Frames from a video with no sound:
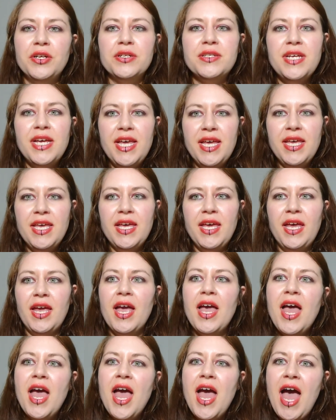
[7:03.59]
You're
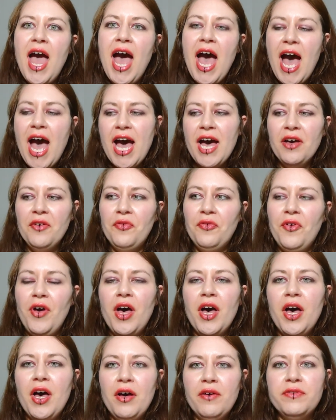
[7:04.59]
taking half
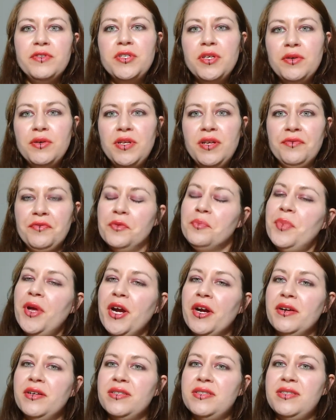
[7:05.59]
of 2 different
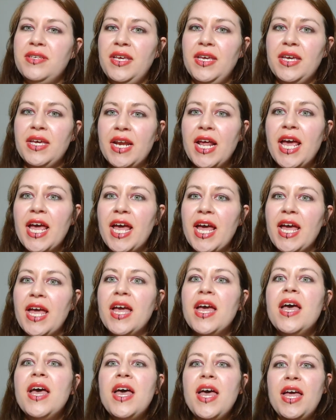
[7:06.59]
parents'
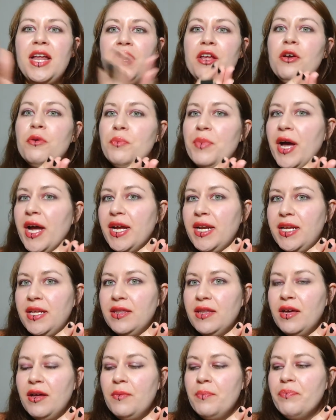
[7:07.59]
DNA and
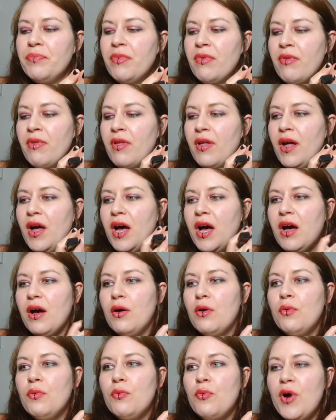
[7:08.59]
combining them.
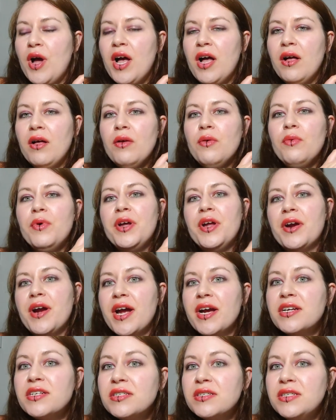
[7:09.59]
Well, what
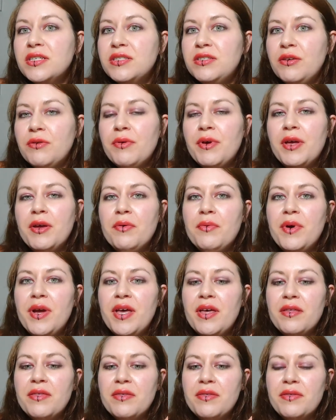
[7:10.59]
you're actually doing
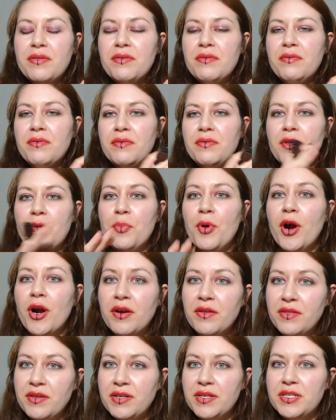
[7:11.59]
with the
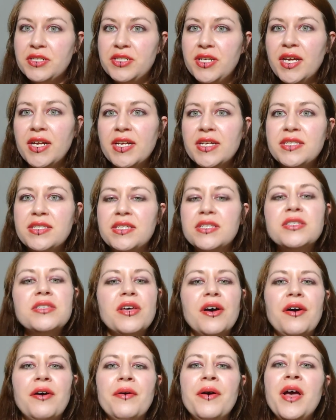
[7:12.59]

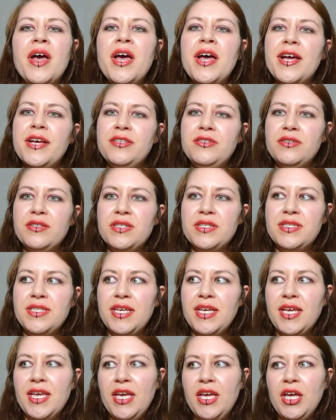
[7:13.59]
parthenogenesis, though, is you're just
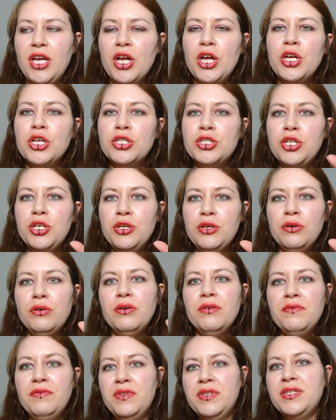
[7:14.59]
taking
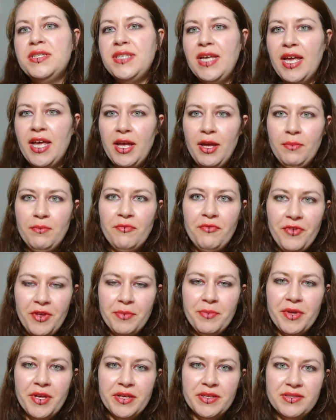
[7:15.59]
2 of the same
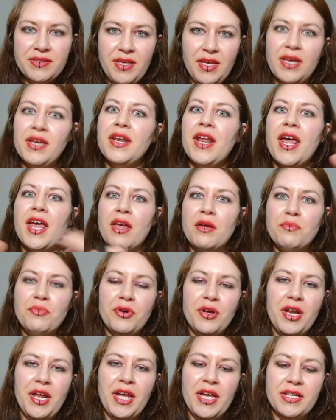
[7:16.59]
female's DNA
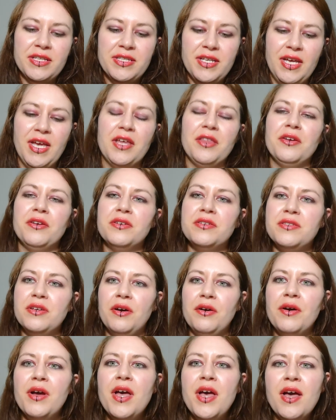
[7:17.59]
and putting it together.
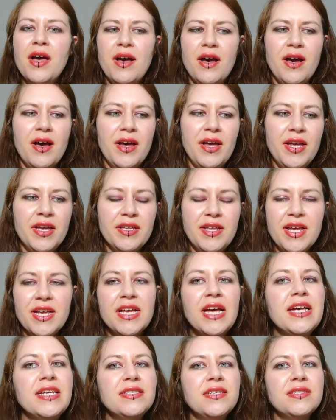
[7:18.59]
So
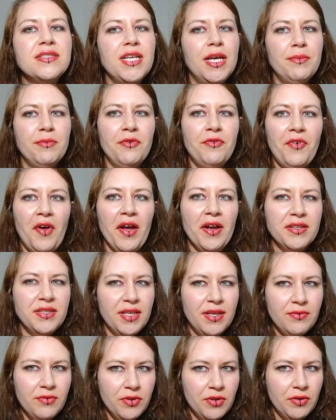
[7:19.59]
it has the same
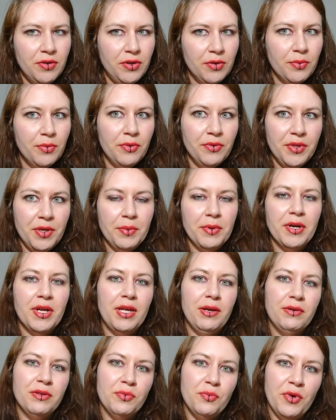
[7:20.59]
effect, even though you're only
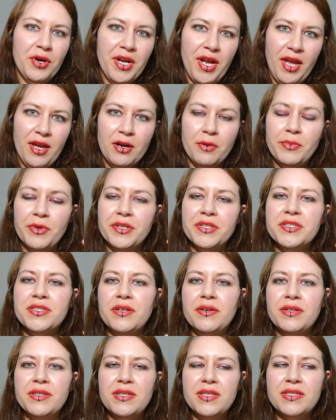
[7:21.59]
working with 1 animal.
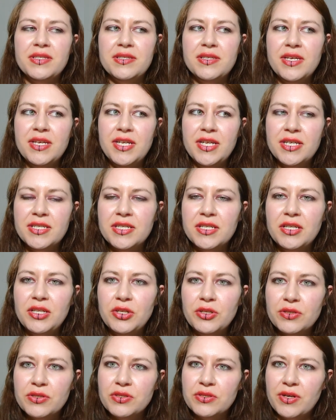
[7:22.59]
So it is a
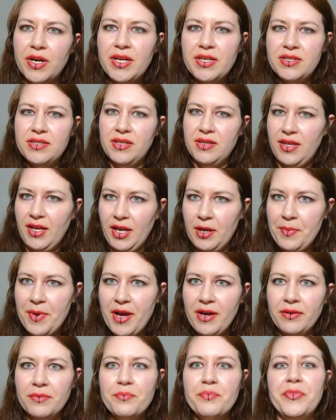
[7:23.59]
little strange to think
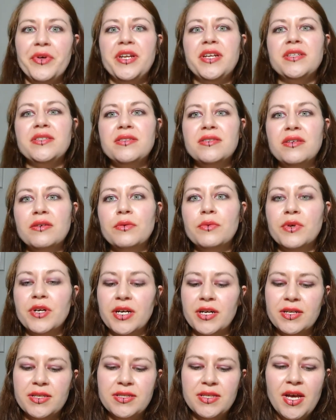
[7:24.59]
about, but it still
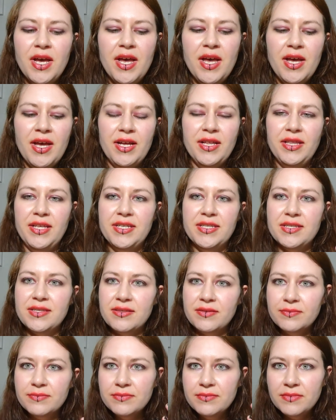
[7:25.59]
works, at
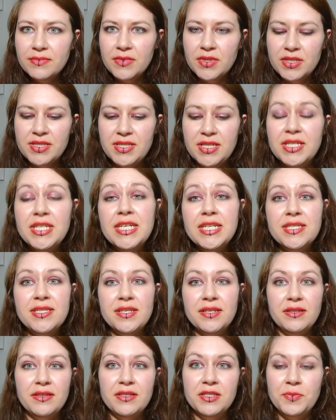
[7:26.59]
least
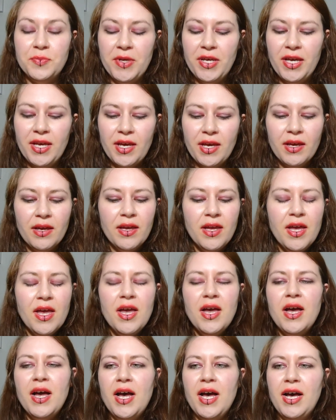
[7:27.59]
statistically speaking.
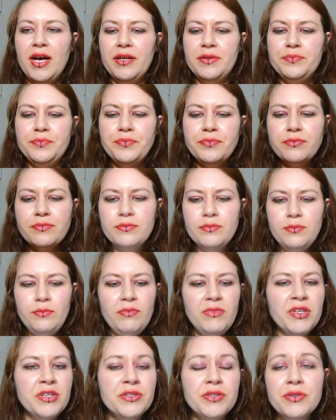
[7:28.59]

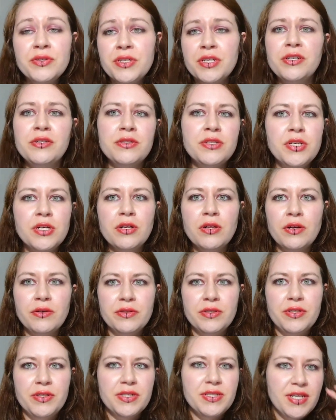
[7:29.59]
So she
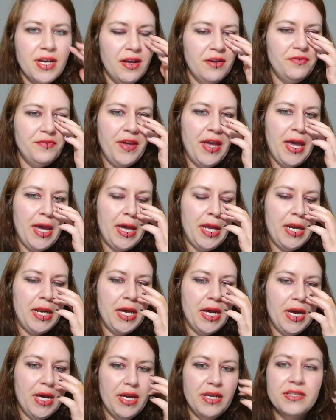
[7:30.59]
clones herself,
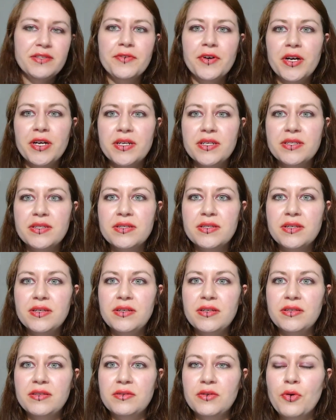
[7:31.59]
and as far as
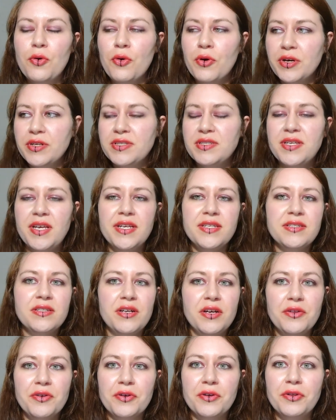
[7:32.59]
in corn snakes
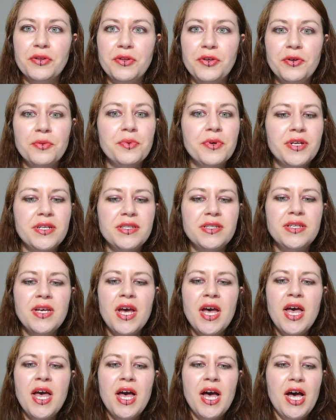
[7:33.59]
and other colubrids,
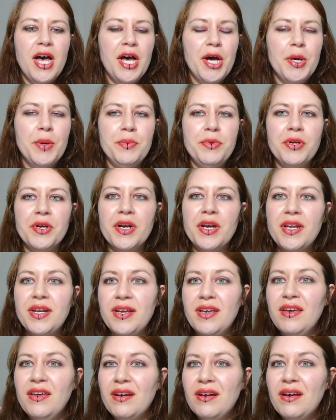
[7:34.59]
you're going
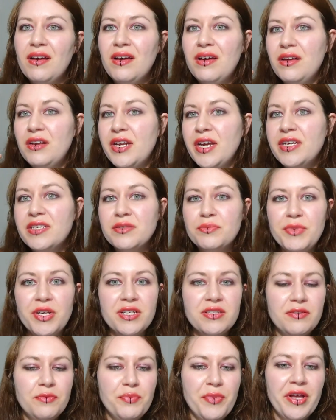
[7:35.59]
to get a nice
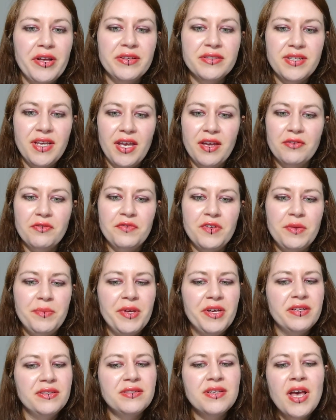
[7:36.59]
mix of males and
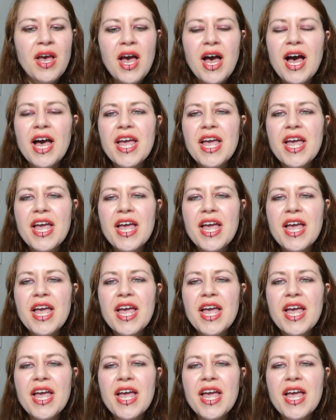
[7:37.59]
females.